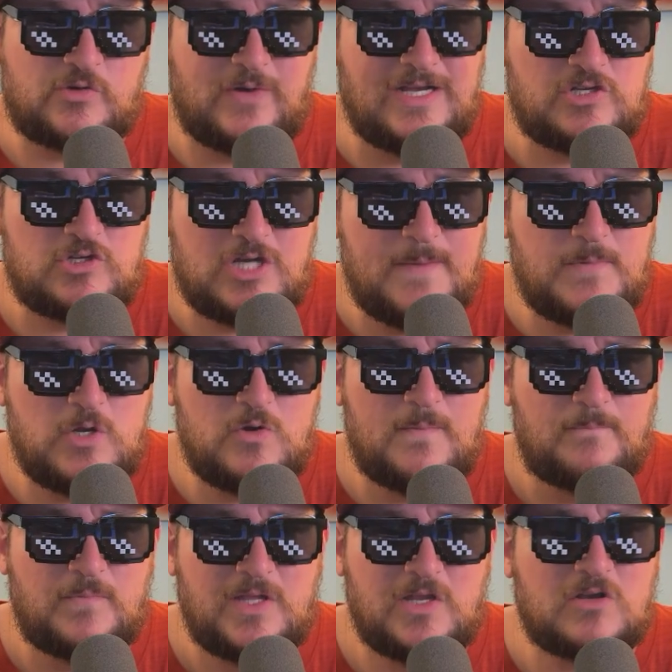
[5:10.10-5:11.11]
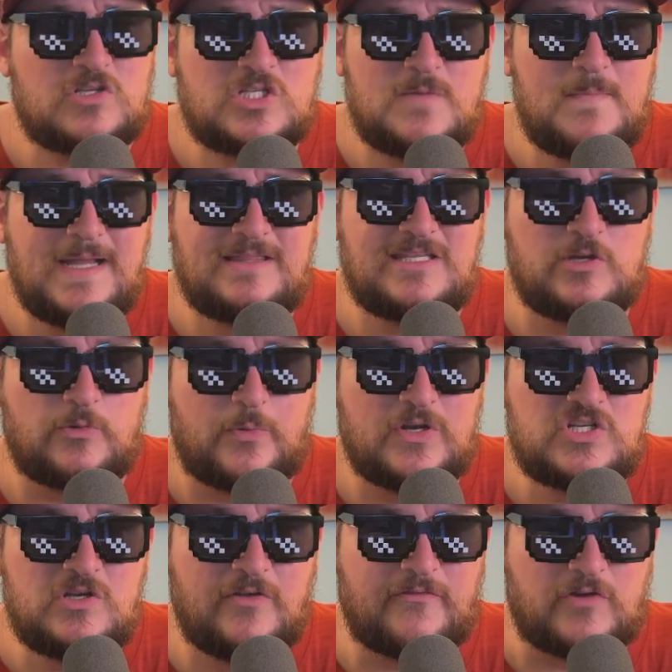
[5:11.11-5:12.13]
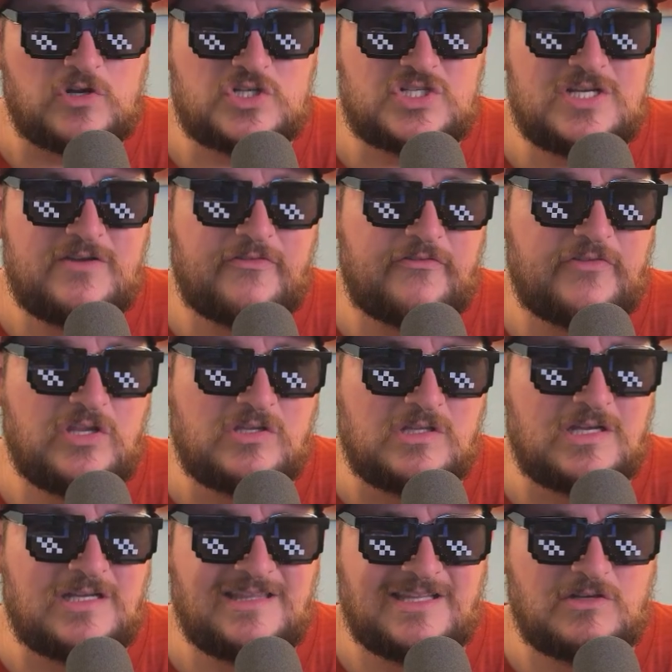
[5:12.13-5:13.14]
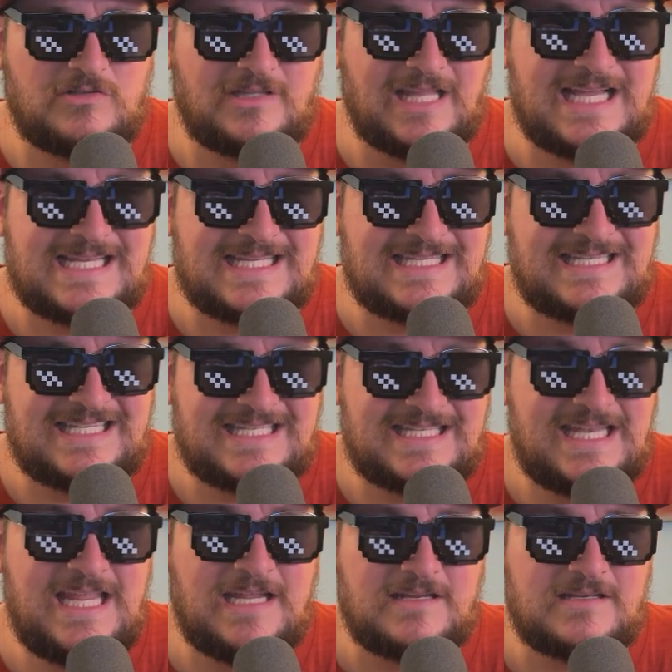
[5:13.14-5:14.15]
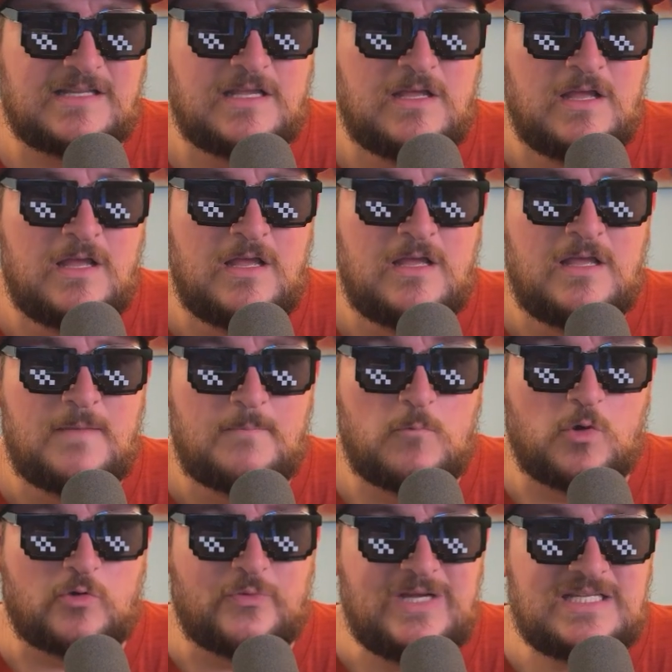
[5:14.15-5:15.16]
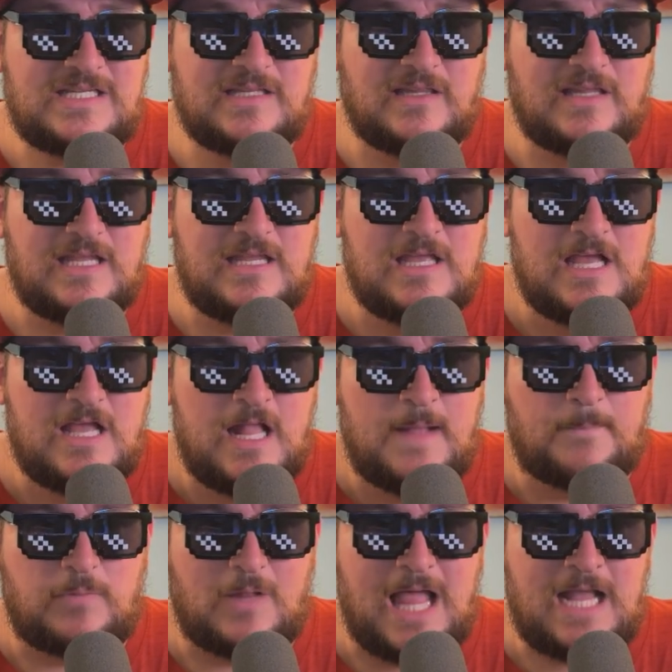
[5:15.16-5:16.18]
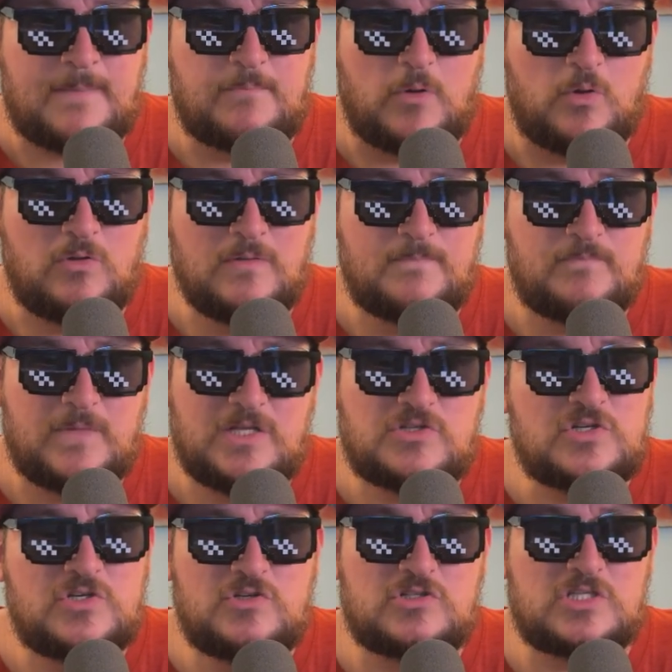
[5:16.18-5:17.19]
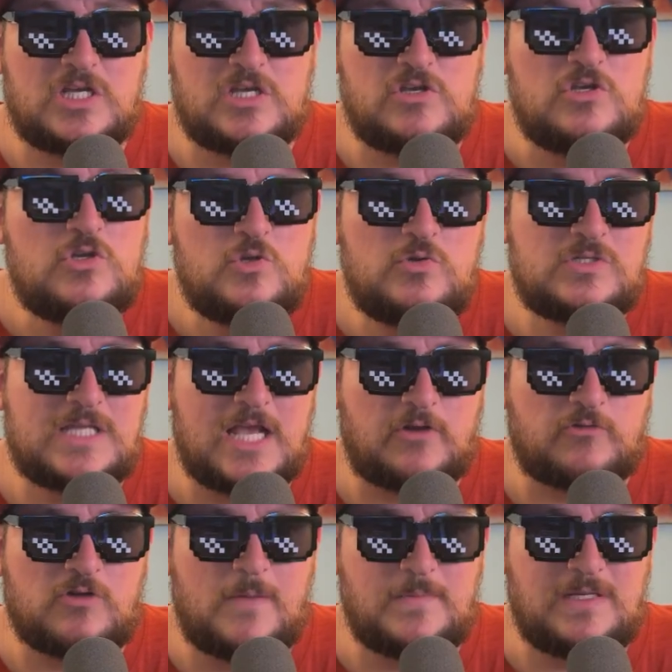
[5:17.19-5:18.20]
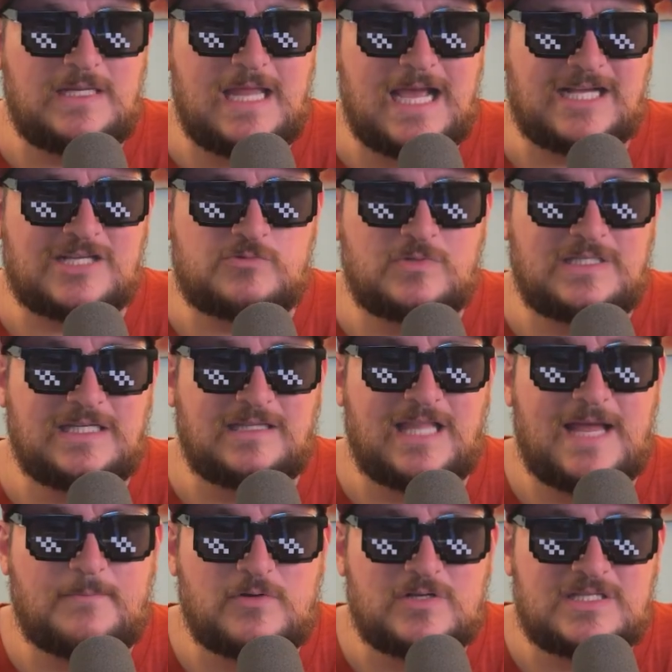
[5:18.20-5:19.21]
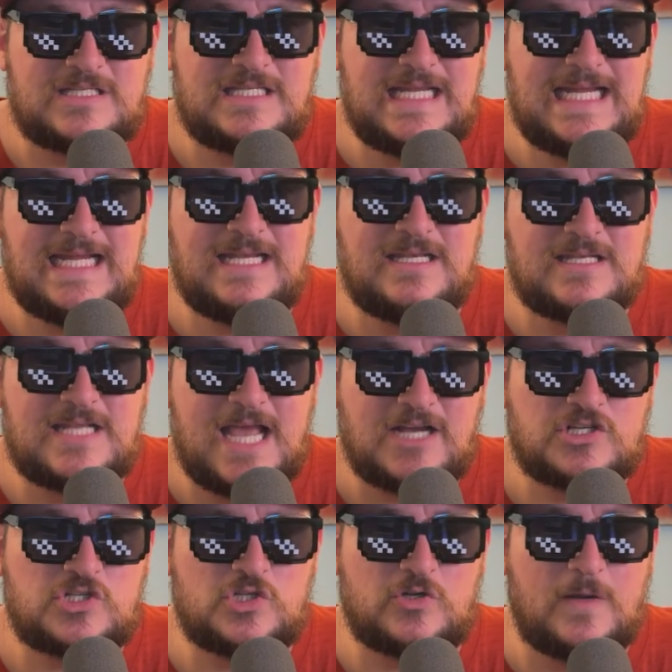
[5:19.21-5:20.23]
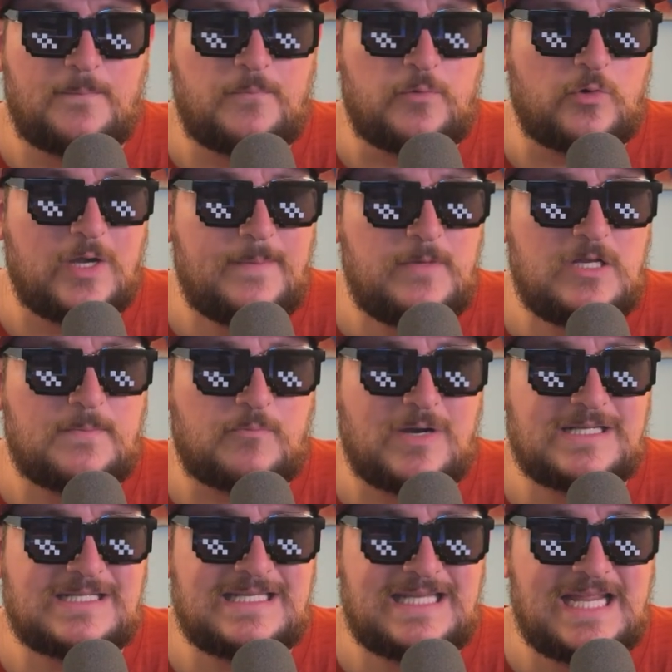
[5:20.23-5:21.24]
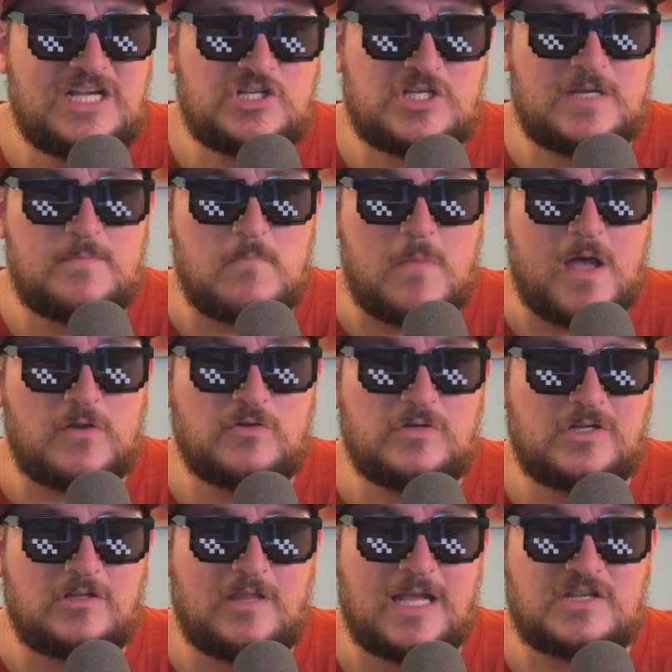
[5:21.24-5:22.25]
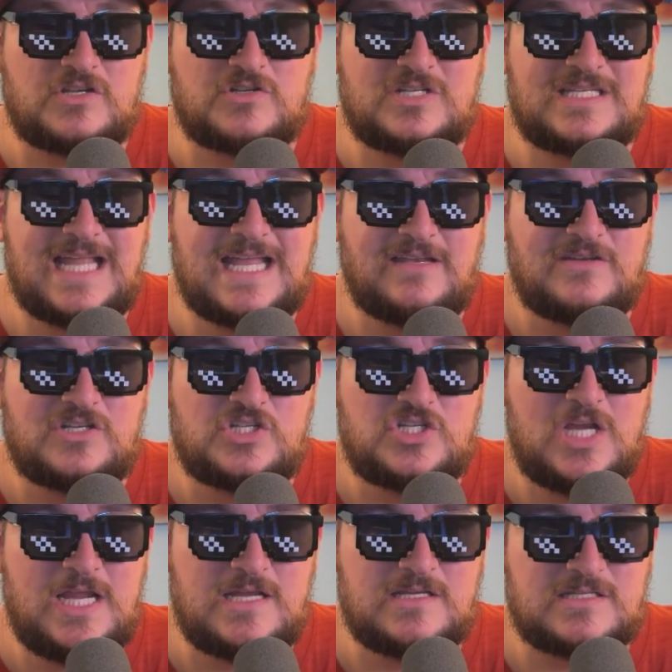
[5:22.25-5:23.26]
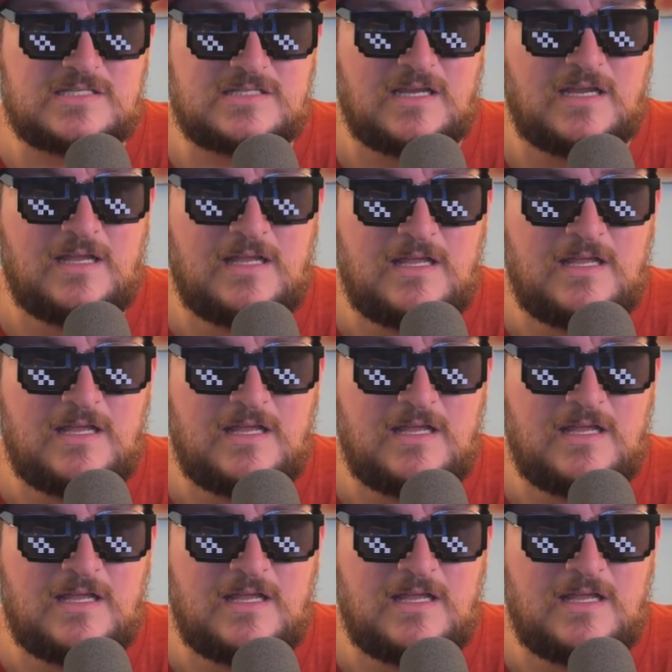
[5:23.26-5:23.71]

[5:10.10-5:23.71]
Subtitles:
a great tribute, it also made the original version feel a little less distinct. More recently, Black Bolt introduced a new Zekrom EX with the elaborate scene, texture, and premium presentation modern collectors tend to chase.